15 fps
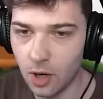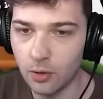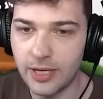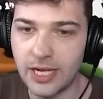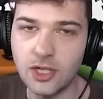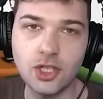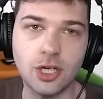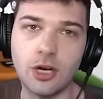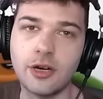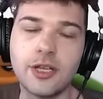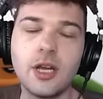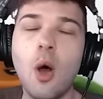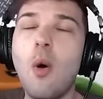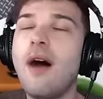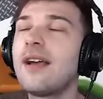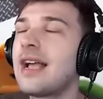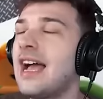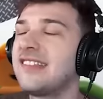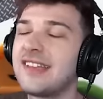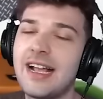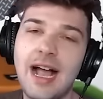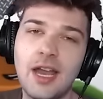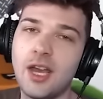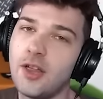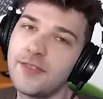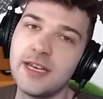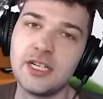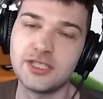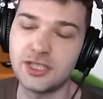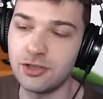Okay, sure. You know what, guys? I got
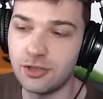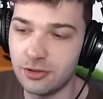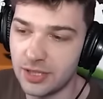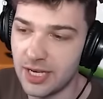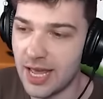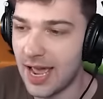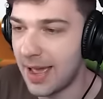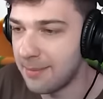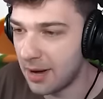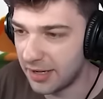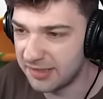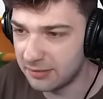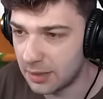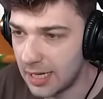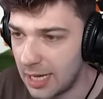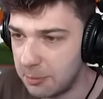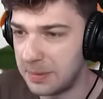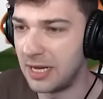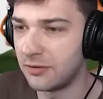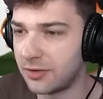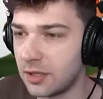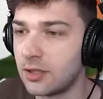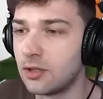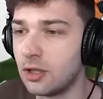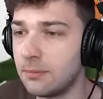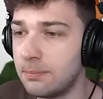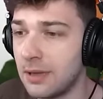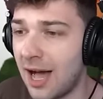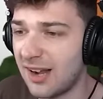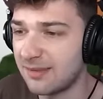nothing else to do today. I might as well help out the good
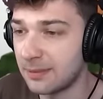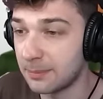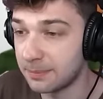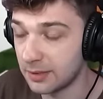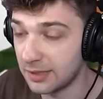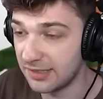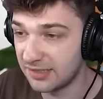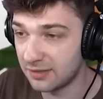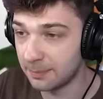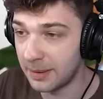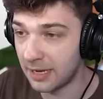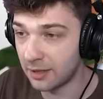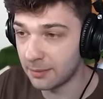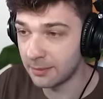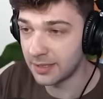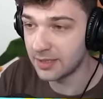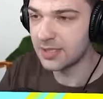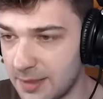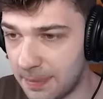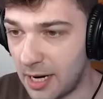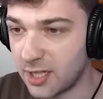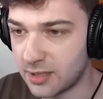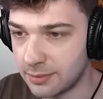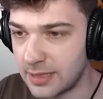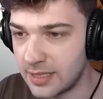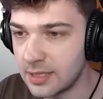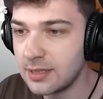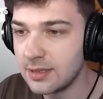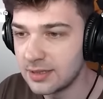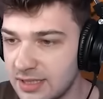old Bloxburg Police Department.
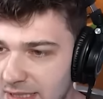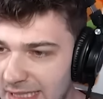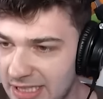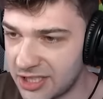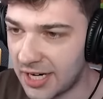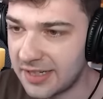Department. Sound like